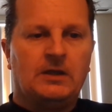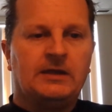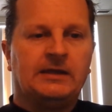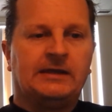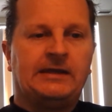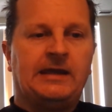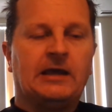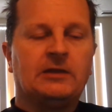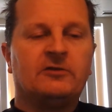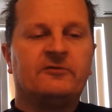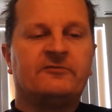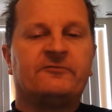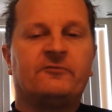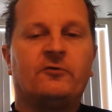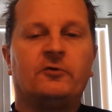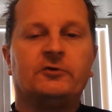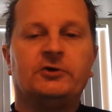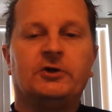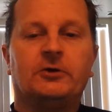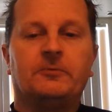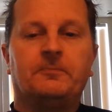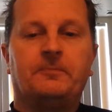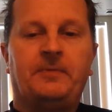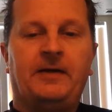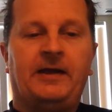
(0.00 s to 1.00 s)

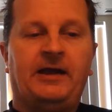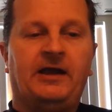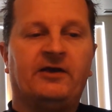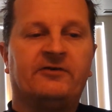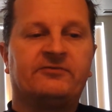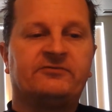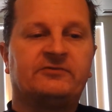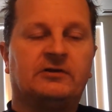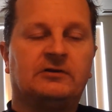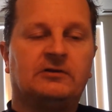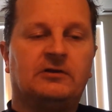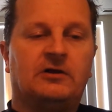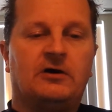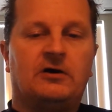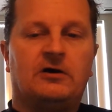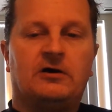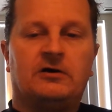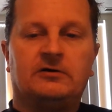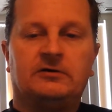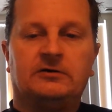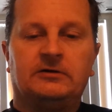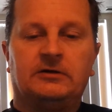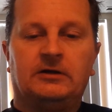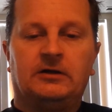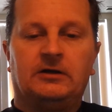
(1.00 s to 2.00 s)
California passed a
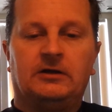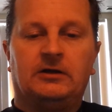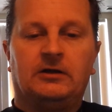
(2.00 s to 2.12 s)
law